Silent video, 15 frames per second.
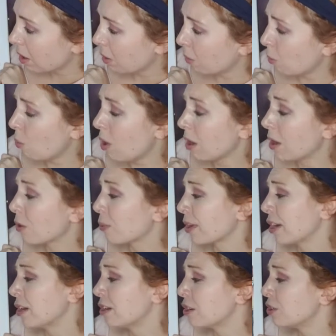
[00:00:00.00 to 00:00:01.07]
What are we
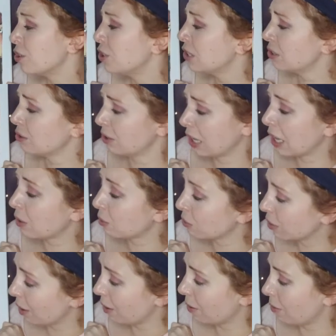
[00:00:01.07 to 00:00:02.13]
gonna do,
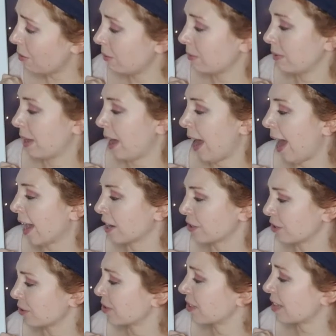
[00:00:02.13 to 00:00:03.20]
Hugo?
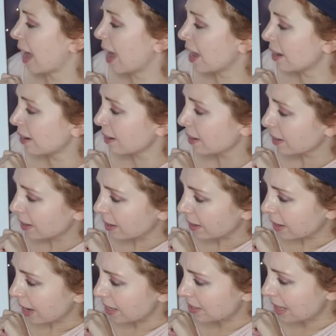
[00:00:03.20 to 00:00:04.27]
Hector said
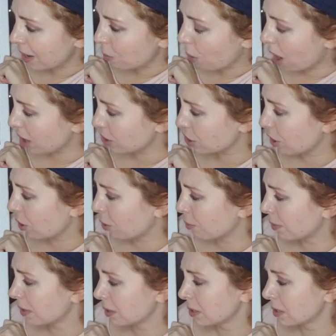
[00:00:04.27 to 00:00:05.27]
as they walked home.